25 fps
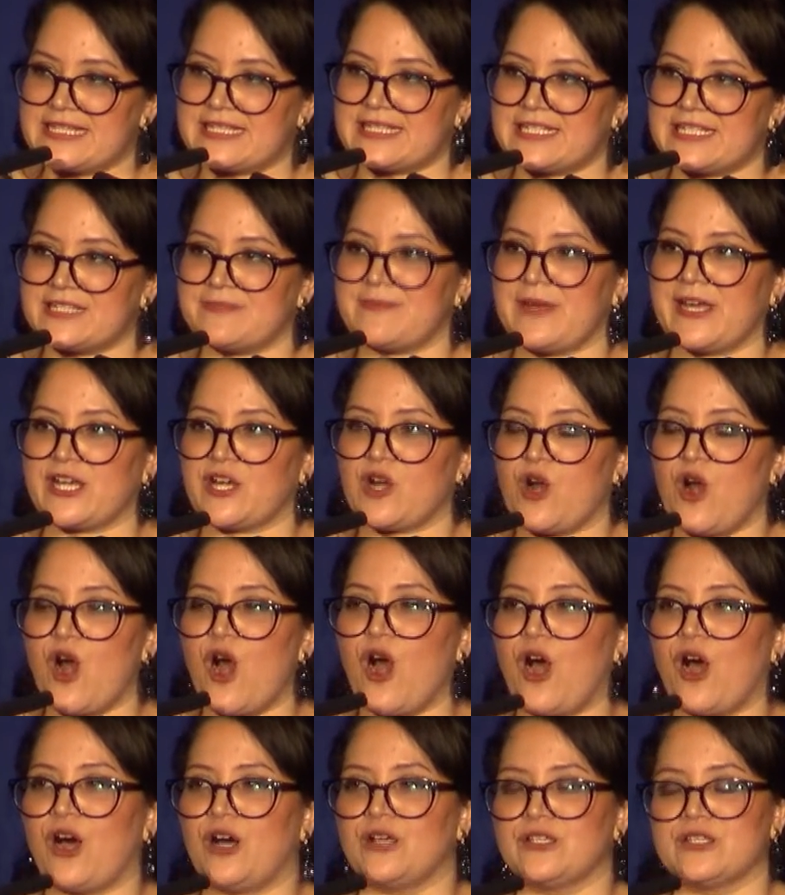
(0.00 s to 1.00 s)
is my
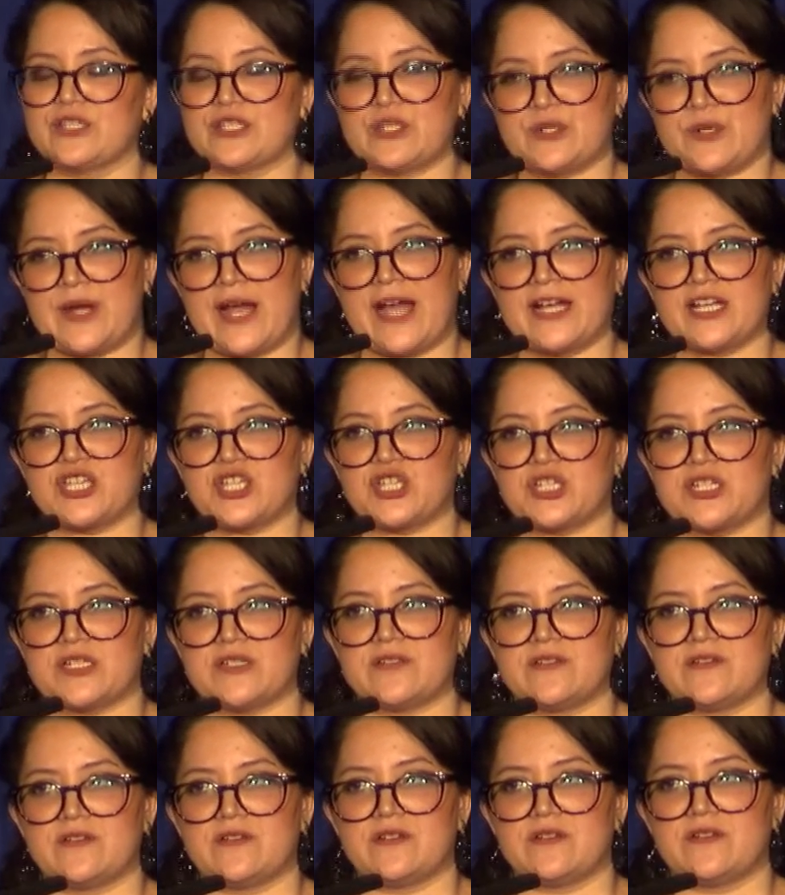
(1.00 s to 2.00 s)
call to action
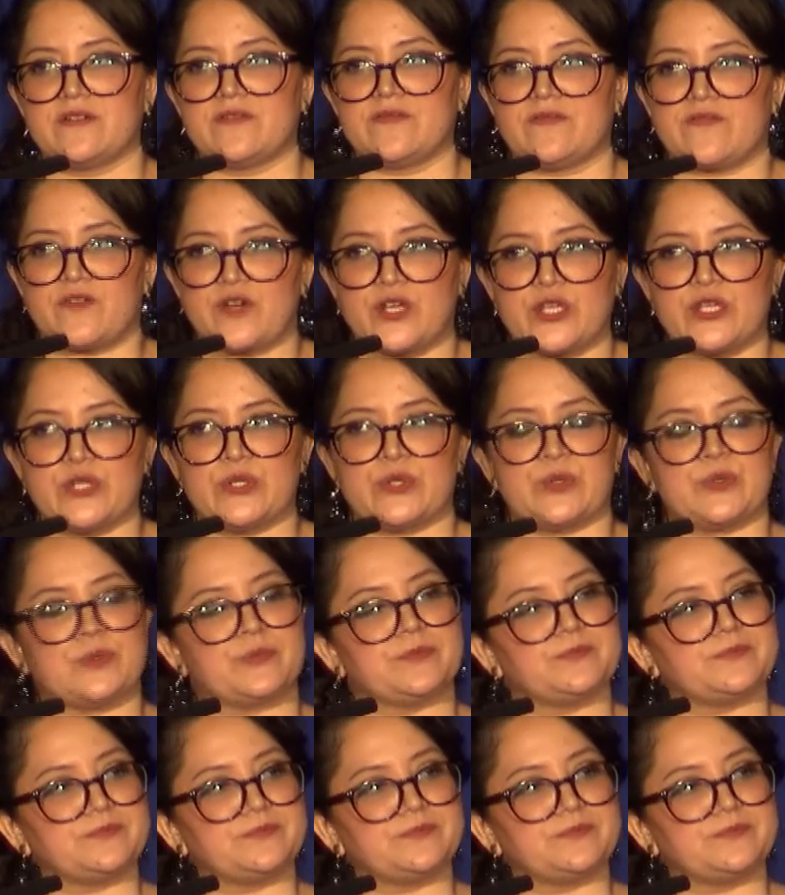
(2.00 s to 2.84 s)
for you.